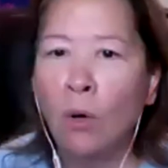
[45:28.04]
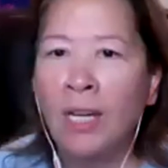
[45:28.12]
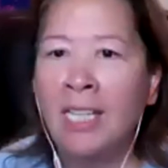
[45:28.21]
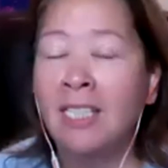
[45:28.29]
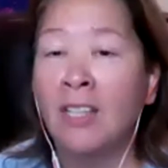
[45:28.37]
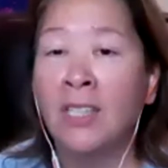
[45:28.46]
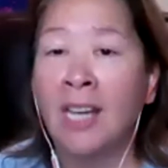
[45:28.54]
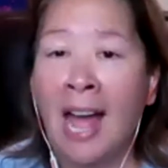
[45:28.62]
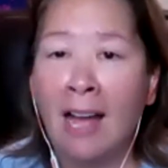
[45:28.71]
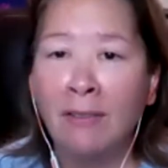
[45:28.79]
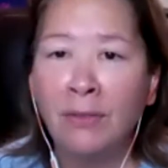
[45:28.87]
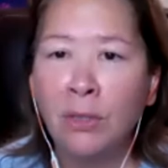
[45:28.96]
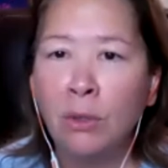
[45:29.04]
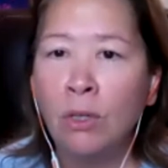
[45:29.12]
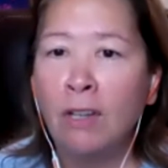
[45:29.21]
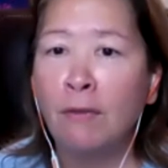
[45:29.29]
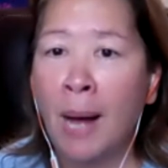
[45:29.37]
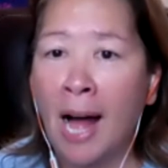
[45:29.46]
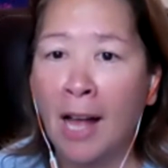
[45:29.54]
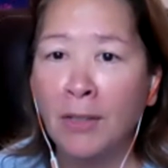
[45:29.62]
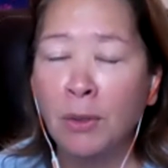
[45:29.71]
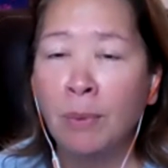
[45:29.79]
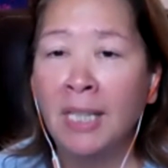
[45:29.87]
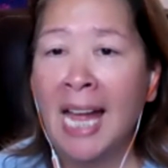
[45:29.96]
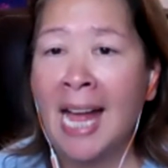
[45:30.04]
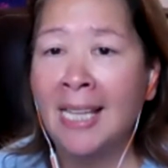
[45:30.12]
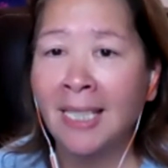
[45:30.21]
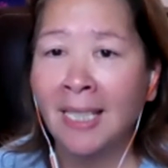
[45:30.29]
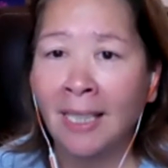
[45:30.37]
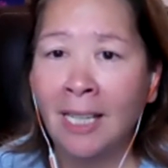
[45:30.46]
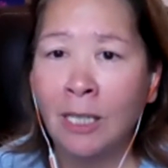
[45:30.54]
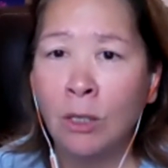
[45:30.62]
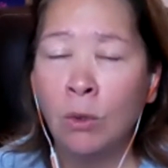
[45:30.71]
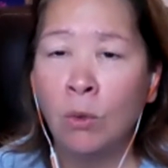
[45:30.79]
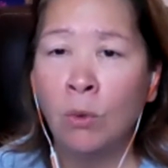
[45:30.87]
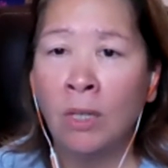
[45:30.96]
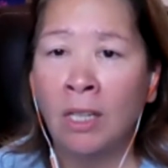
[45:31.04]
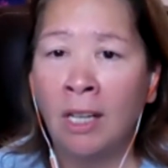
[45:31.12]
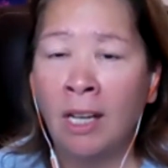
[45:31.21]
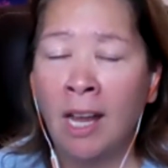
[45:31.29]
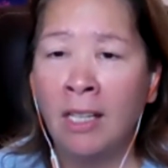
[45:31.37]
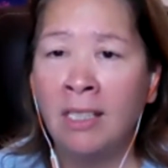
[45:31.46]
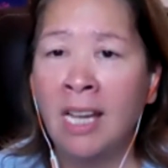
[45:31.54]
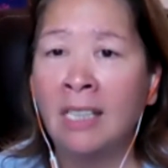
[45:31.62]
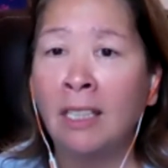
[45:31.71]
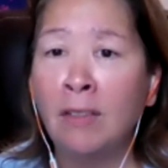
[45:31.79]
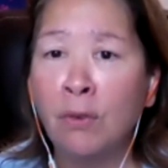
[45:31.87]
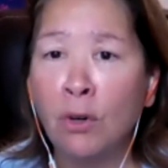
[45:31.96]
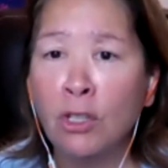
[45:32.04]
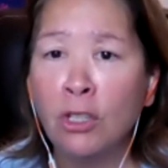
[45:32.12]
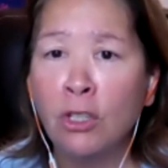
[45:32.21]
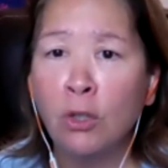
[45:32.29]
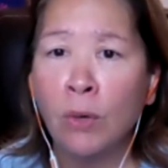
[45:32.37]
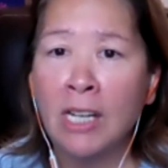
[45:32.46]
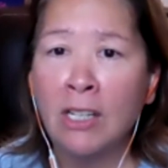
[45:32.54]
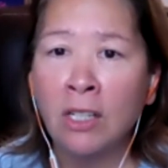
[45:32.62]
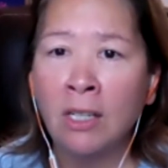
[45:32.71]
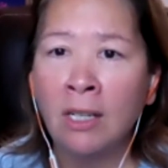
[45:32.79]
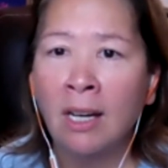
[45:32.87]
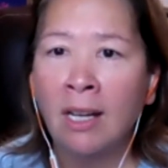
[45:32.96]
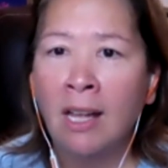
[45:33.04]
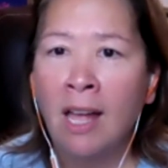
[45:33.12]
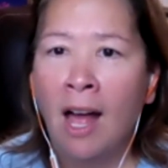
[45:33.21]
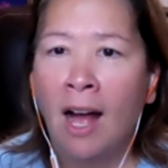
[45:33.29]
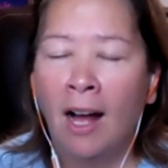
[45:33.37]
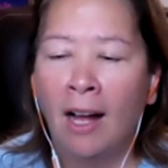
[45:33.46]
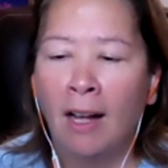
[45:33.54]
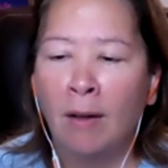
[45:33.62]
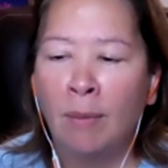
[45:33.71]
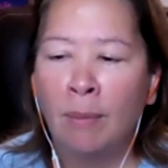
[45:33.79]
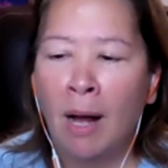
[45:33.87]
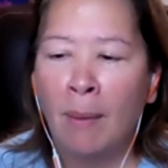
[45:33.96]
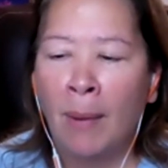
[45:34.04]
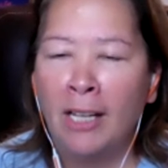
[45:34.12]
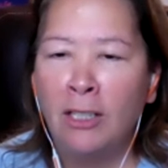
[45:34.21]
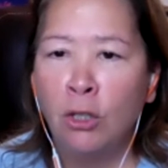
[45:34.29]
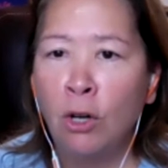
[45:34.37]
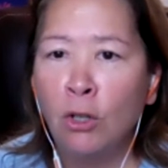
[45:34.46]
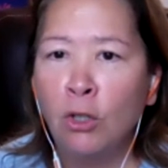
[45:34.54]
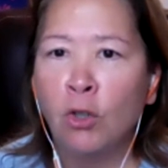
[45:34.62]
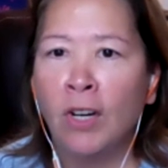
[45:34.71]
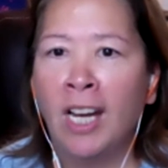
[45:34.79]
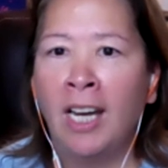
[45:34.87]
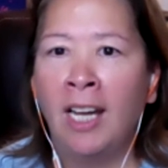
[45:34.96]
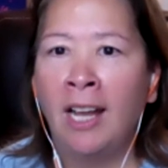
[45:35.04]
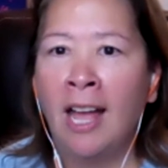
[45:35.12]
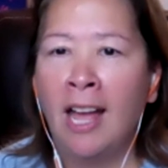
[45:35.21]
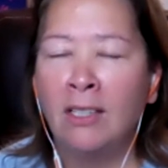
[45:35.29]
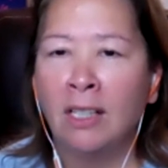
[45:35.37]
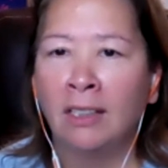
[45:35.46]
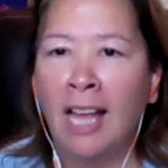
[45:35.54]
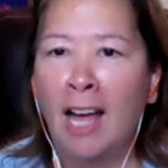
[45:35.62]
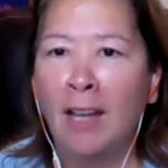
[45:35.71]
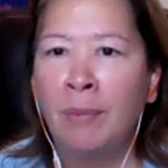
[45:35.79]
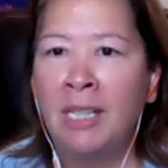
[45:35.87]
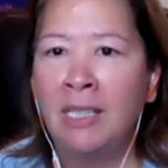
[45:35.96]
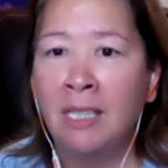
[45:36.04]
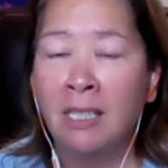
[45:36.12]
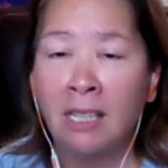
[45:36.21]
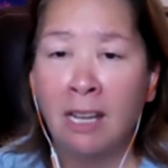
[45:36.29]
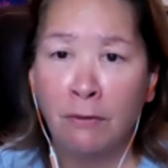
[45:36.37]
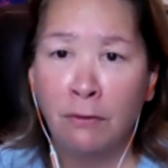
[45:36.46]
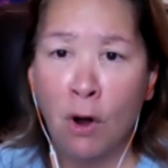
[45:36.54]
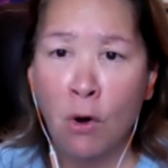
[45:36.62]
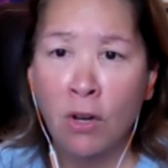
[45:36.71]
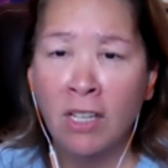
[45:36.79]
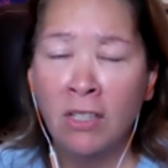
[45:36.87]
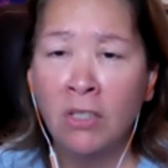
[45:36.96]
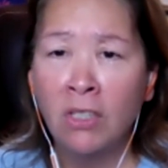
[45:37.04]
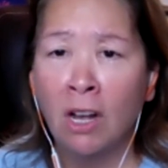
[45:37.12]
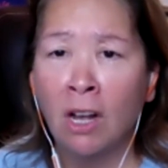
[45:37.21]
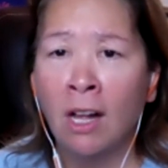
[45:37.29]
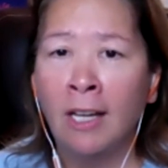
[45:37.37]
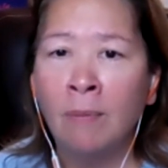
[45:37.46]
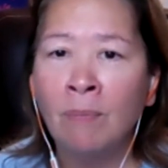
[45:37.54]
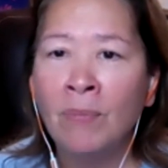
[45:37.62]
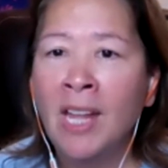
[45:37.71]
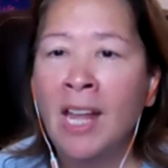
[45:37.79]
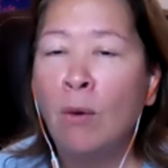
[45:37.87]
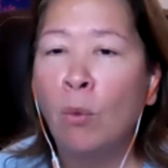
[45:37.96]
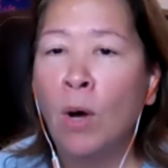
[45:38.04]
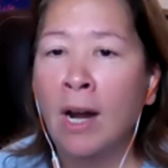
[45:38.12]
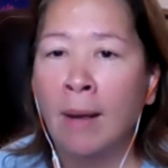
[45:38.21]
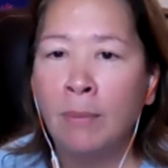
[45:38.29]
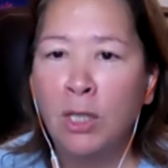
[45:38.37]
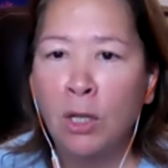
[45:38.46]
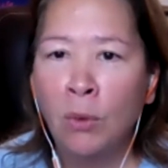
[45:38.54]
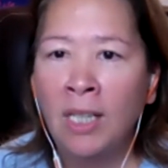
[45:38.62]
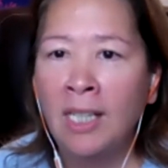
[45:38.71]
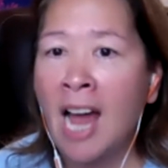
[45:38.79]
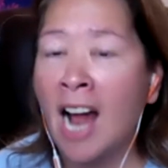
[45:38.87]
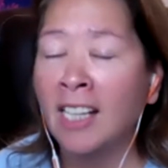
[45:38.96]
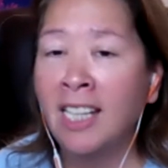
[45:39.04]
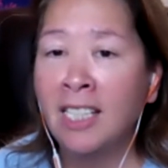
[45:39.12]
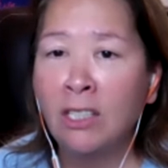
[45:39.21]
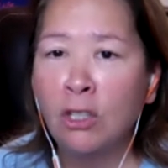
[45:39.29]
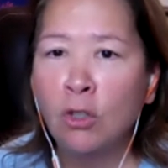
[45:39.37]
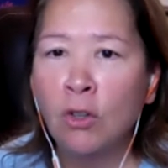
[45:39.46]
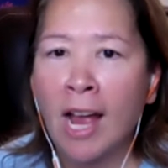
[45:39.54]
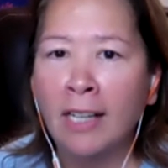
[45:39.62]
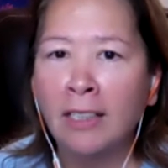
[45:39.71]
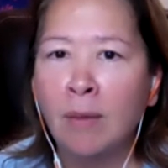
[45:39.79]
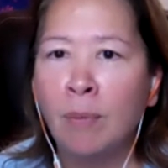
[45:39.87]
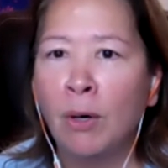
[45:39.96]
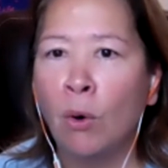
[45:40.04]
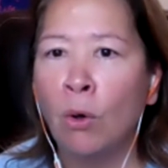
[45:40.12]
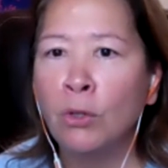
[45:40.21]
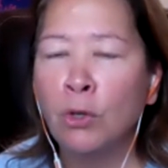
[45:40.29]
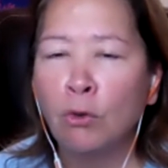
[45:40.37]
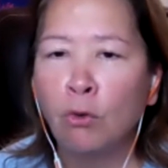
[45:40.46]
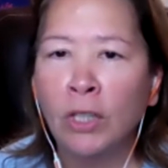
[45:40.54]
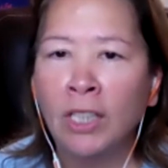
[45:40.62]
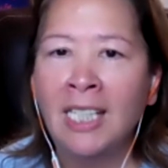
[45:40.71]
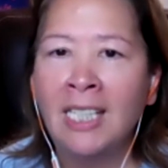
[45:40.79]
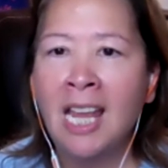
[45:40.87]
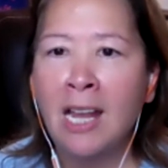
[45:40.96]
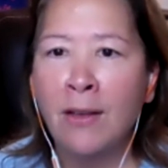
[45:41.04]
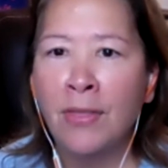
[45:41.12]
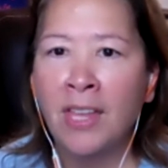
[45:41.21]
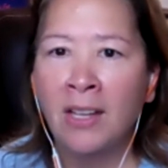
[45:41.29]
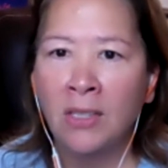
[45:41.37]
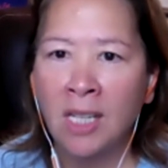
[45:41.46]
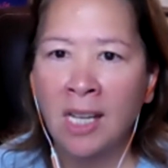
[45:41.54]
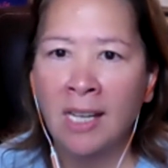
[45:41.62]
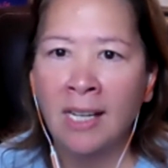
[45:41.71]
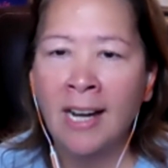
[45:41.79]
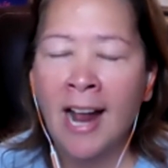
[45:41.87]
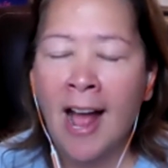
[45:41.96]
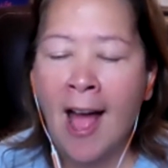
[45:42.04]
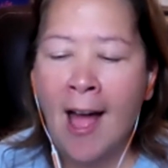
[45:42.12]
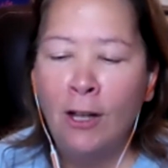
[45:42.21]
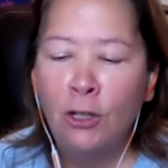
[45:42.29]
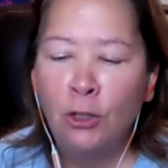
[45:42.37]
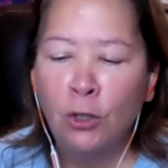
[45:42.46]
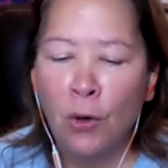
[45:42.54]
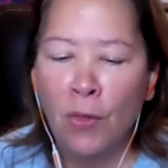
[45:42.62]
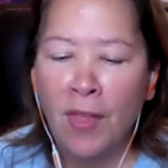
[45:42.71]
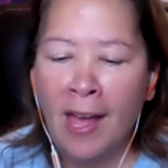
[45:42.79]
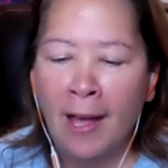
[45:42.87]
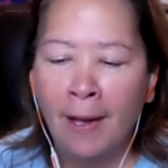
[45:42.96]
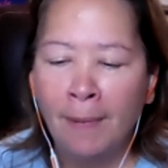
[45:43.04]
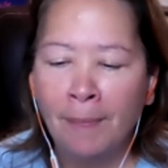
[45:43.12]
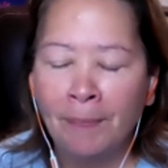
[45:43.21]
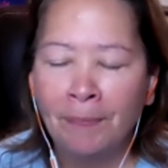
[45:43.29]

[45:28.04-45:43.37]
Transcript: it doesn't have to, if possible, escalate to a, a deadly force situation. Um, my judo training has allowed me to stay focused on what I'm mm. doing, mm. not get distracted, but also really take things in so that